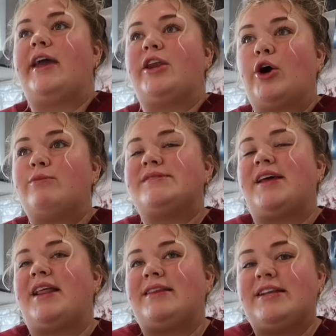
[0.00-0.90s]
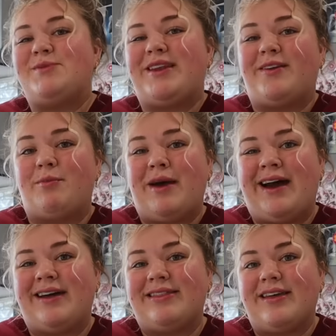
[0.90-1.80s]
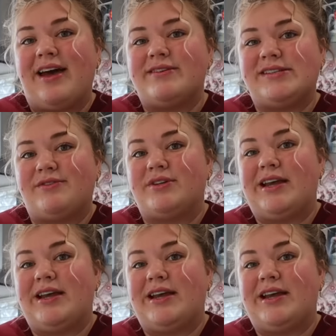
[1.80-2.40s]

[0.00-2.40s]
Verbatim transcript: in hopes that it leads me down the path of a different